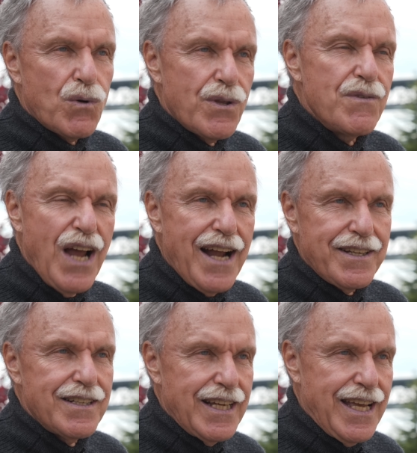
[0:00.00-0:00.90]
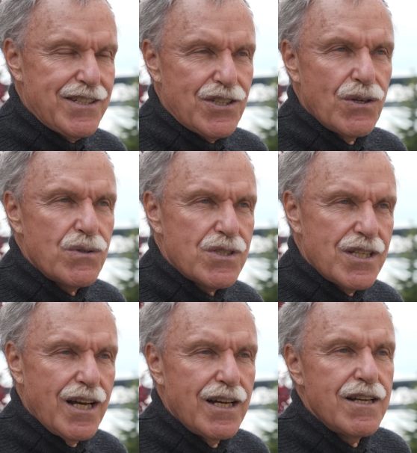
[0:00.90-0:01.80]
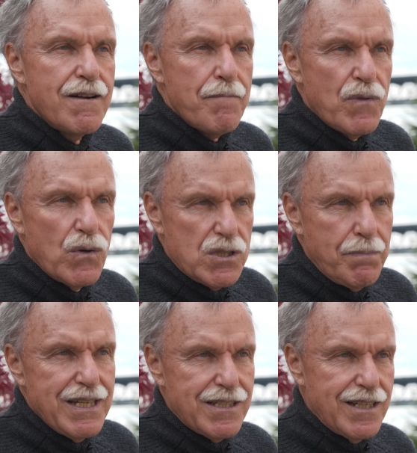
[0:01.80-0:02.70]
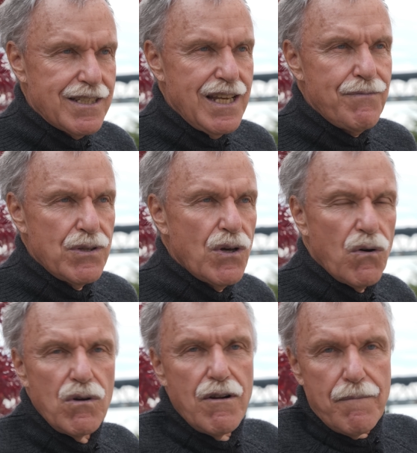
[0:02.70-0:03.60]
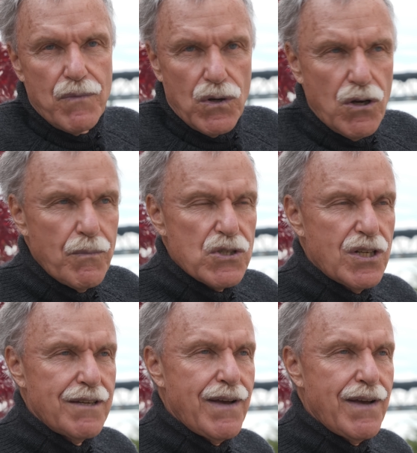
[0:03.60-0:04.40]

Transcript: where they're not going to catch those, uh, those species, even though they're commercially